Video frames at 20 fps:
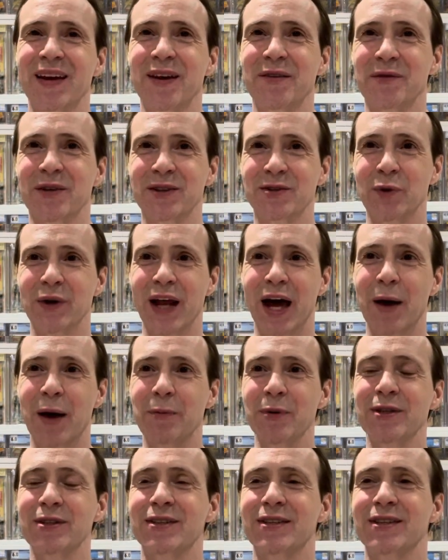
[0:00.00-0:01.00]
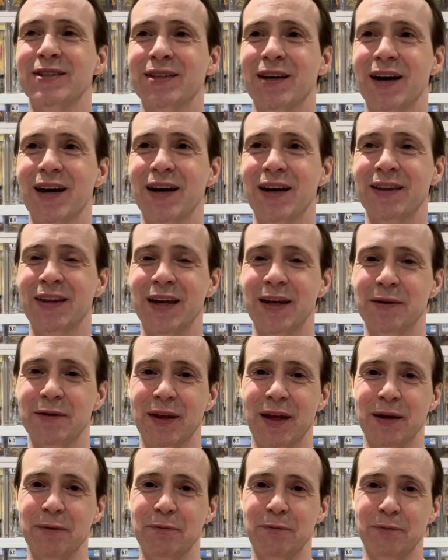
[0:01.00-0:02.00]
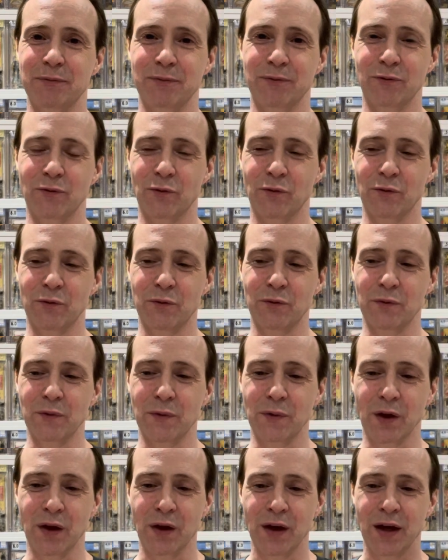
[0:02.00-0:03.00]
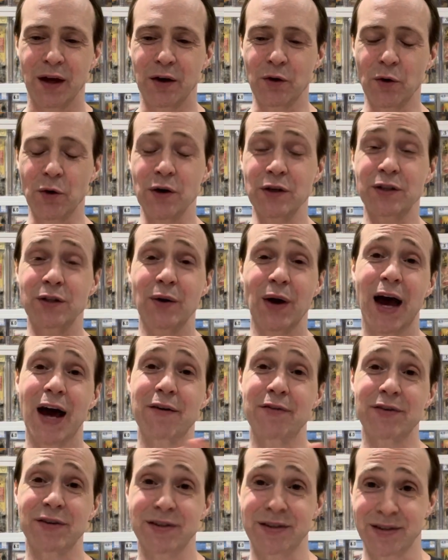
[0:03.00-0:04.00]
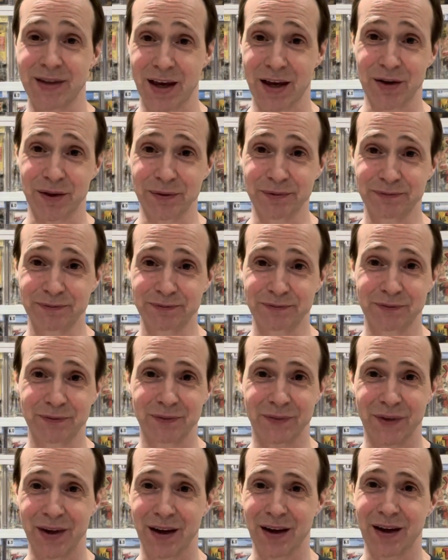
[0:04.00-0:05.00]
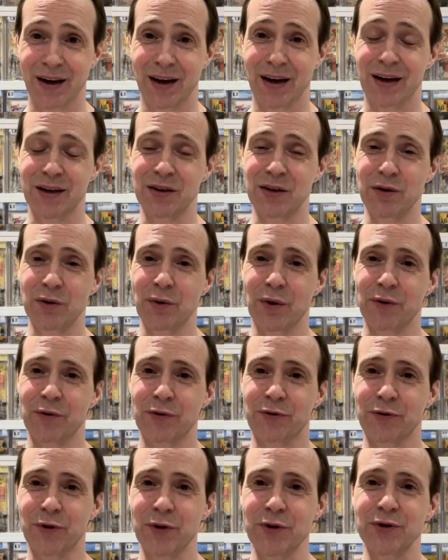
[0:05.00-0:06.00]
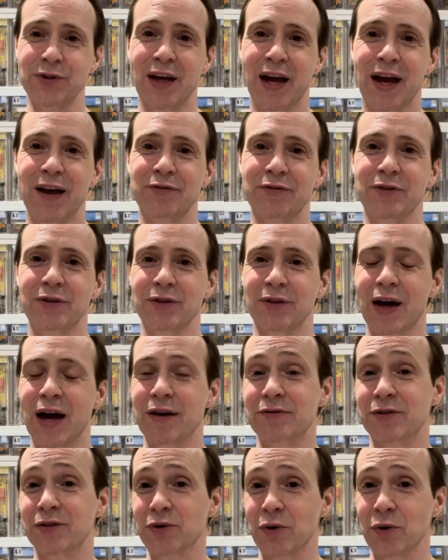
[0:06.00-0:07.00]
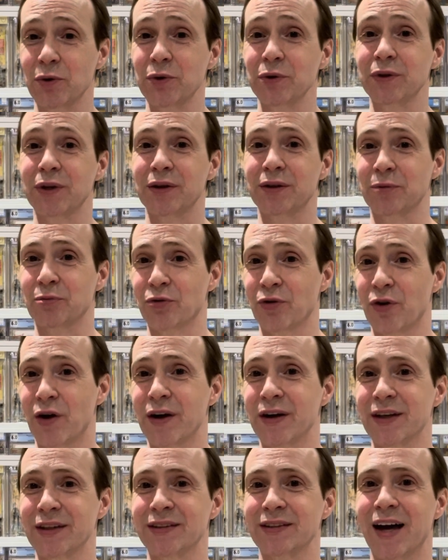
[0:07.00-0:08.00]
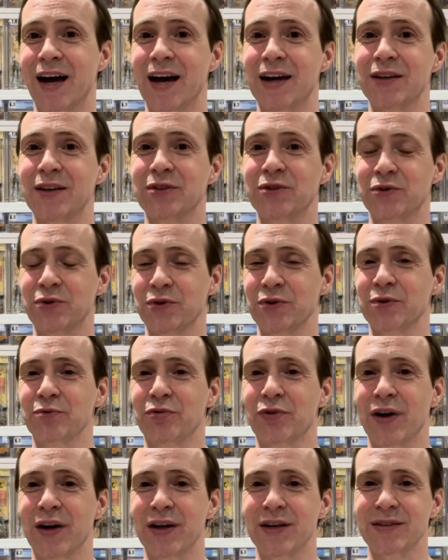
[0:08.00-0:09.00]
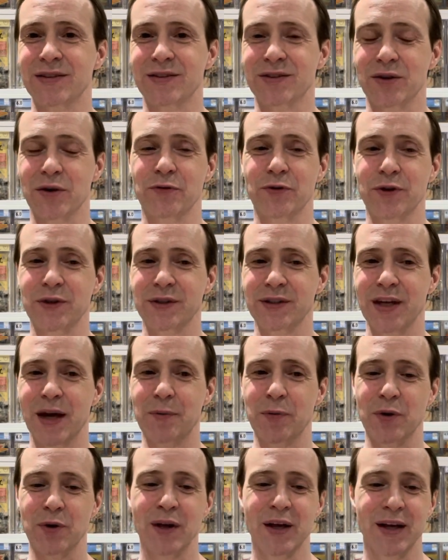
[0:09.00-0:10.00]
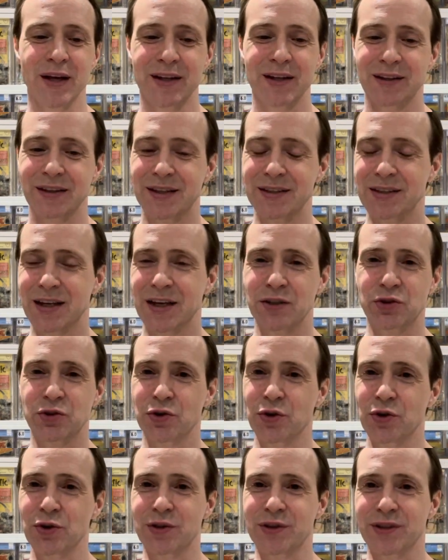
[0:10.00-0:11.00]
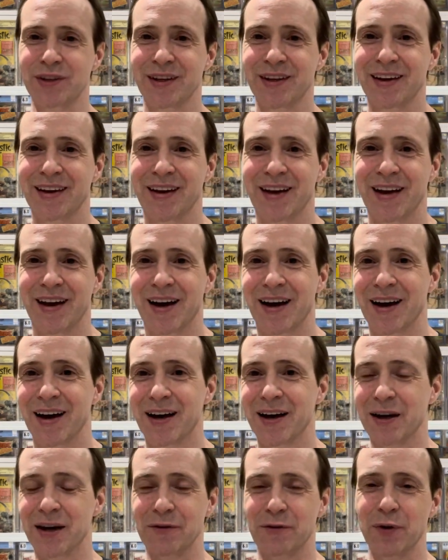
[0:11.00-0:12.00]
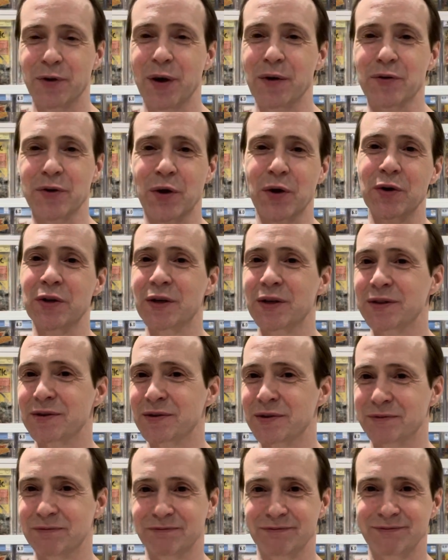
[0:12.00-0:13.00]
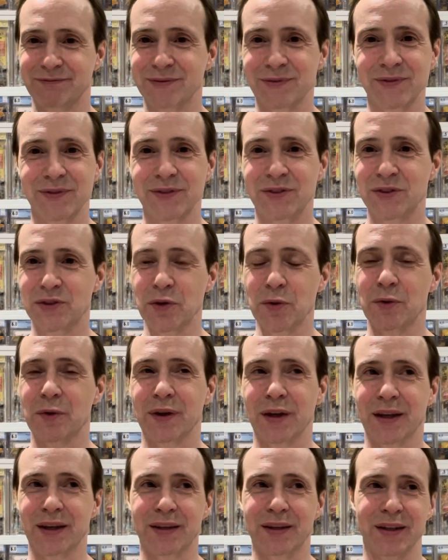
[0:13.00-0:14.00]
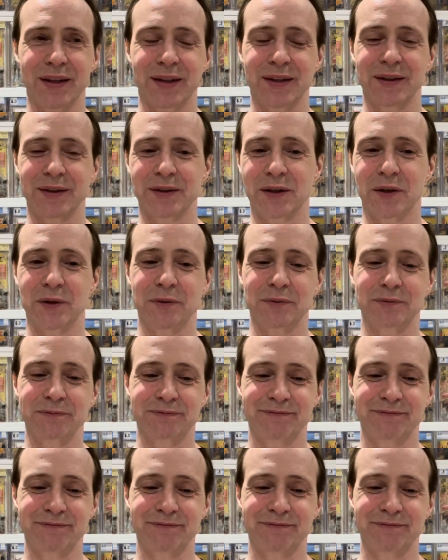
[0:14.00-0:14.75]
Because what happens is, they, in order to have a sale, you first have to have sold the product at a certain price. So for example, let's say a shirt, if you ever go to the super, like the, you know,